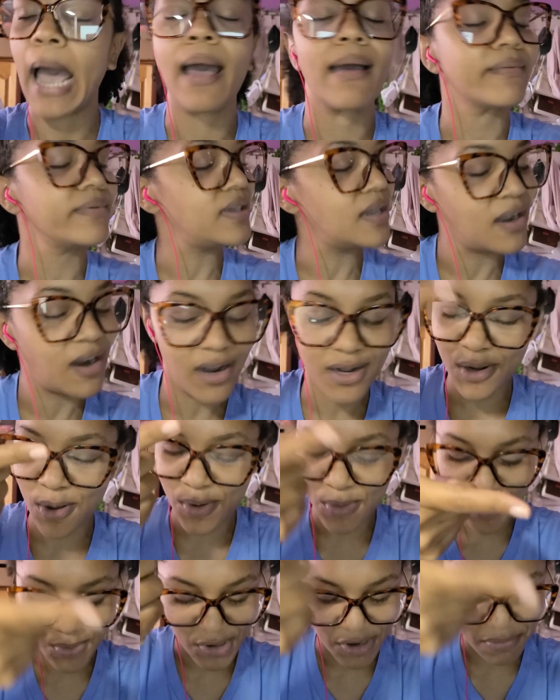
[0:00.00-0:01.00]
your girl don't
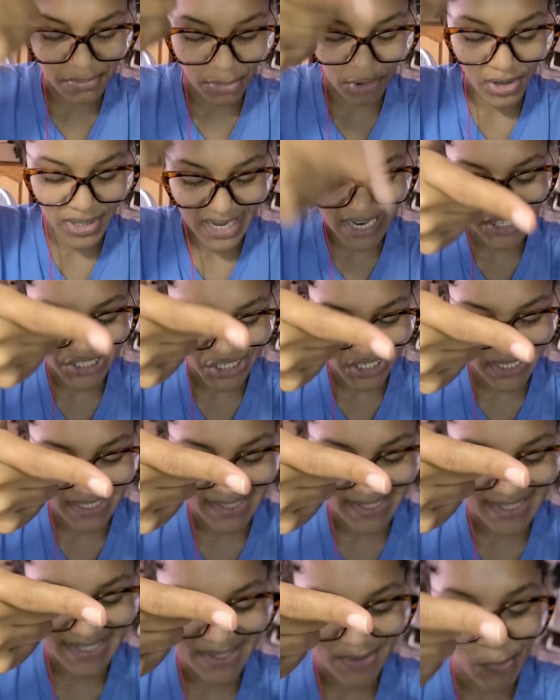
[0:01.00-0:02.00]
know nothing about lashes,
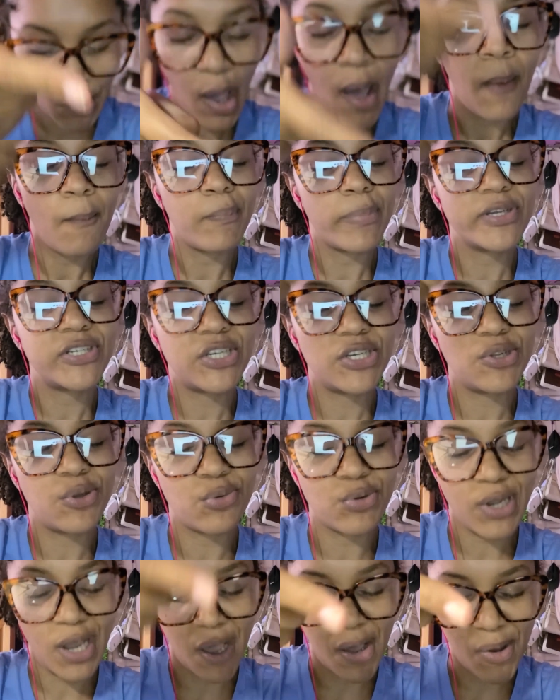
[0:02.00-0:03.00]
but she know
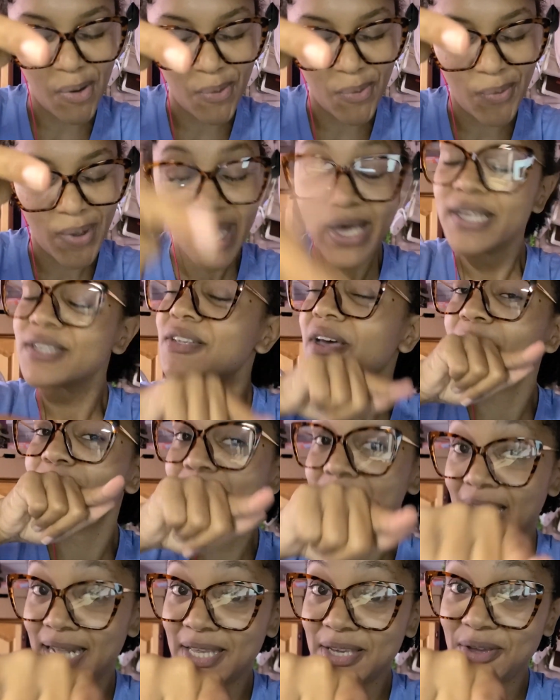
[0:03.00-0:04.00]
now. So I'm
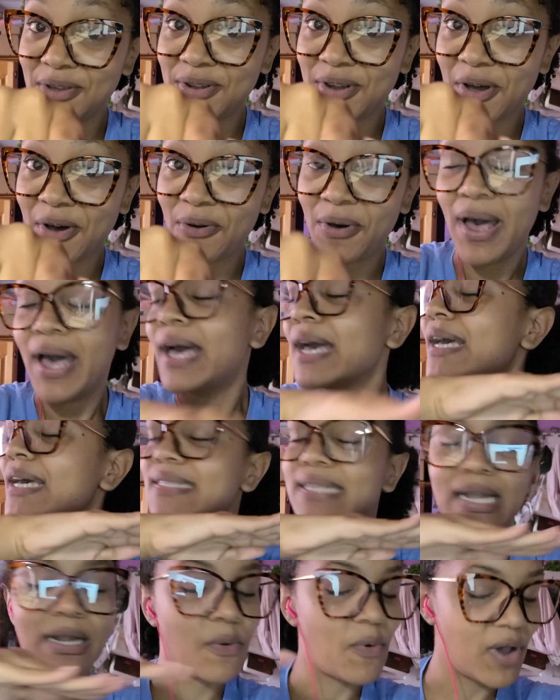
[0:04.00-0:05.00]
telling you now because
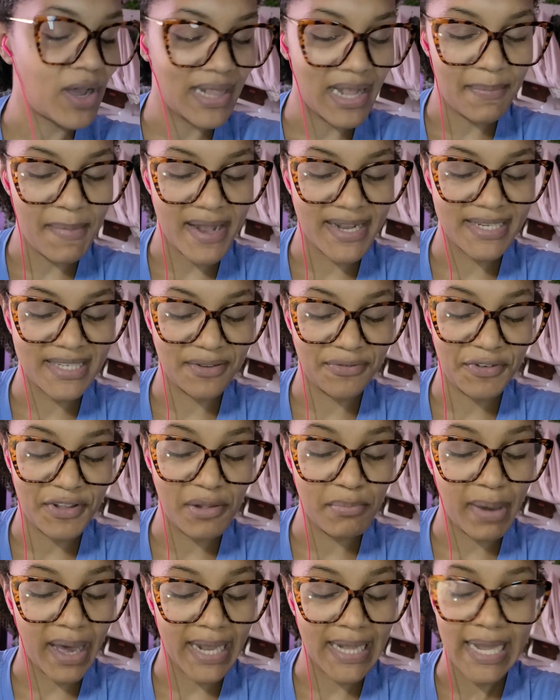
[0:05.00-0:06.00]
I don't want Glamnetic to feel
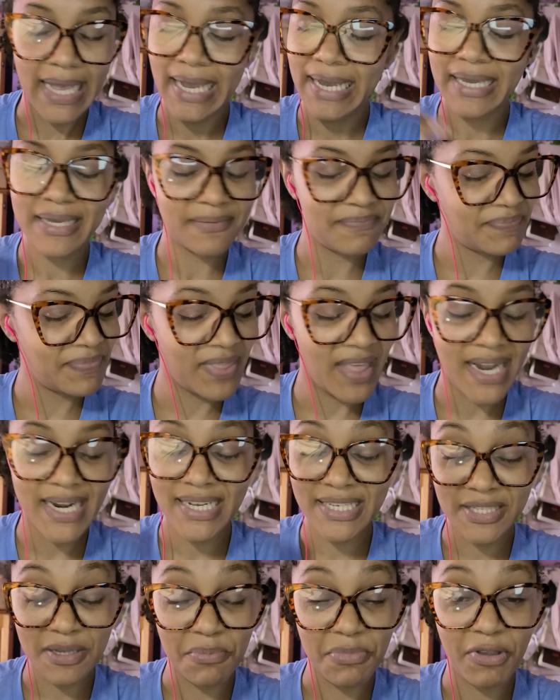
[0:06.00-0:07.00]
bad like they
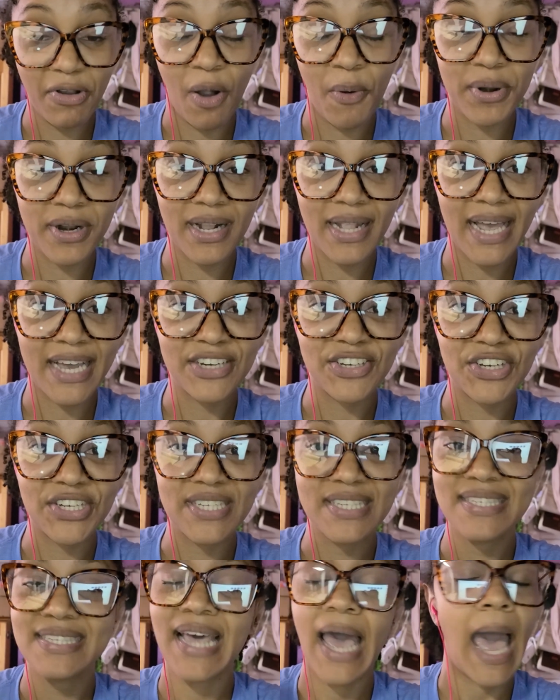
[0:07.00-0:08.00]
did something wrong with their
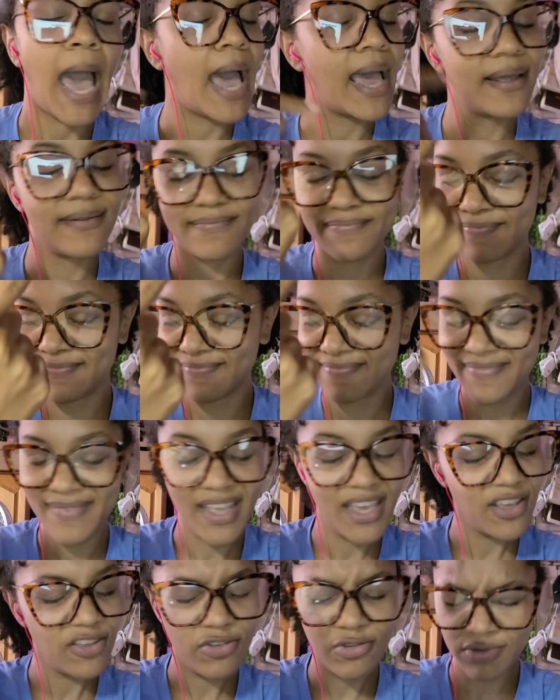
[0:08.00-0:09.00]
lashes.
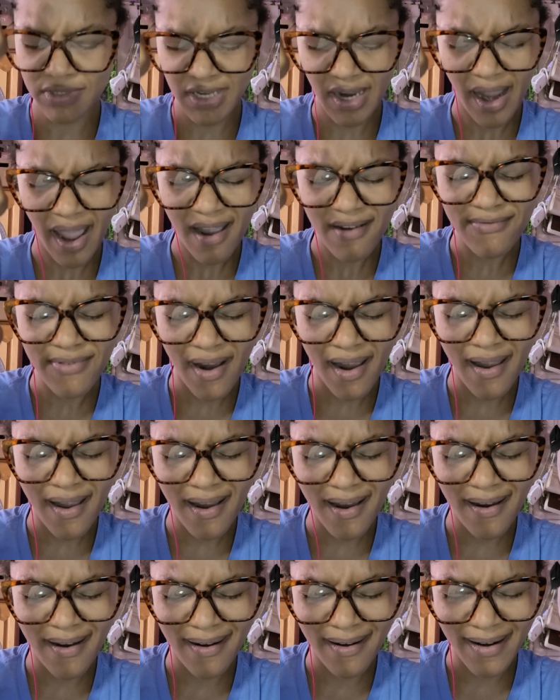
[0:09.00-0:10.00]
User
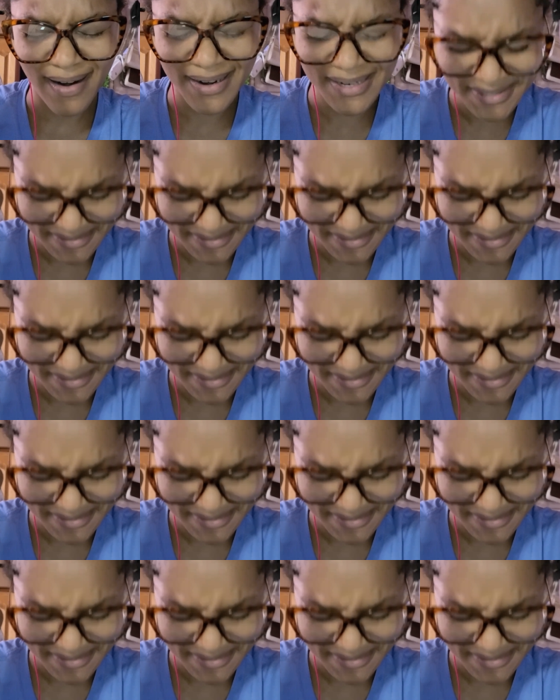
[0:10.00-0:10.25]
error.